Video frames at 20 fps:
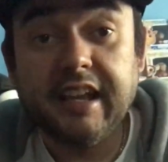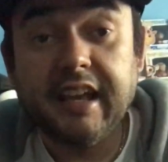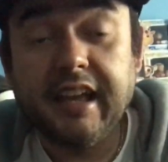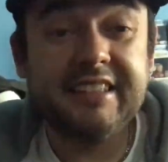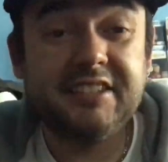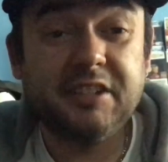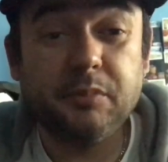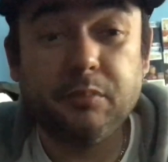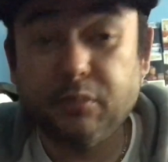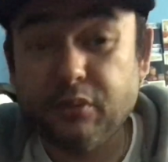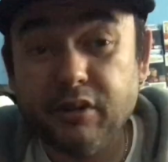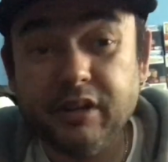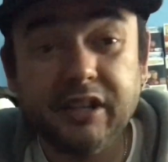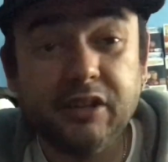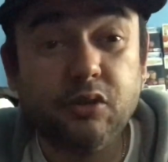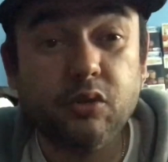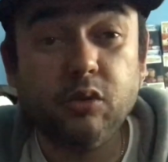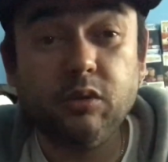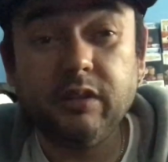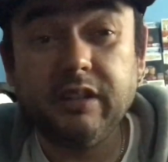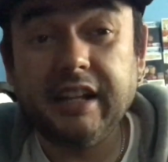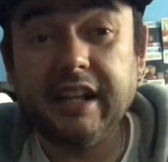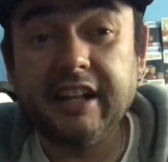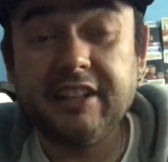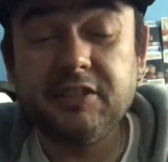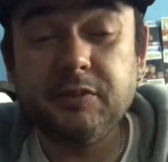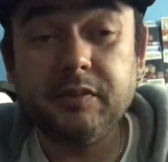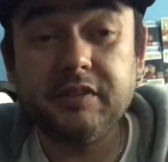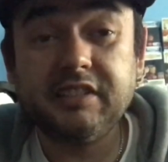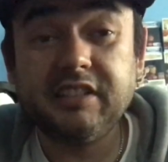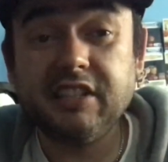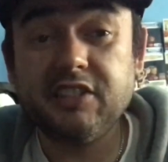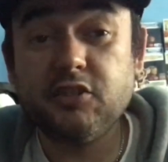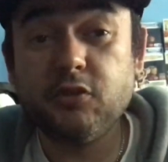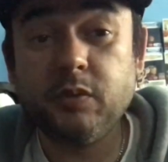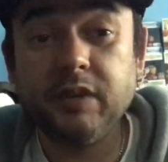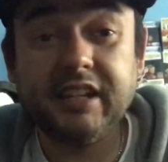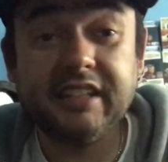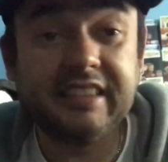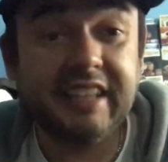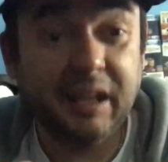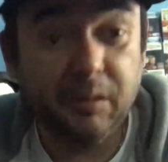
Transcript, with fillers: Had some pretty cool announcements this week.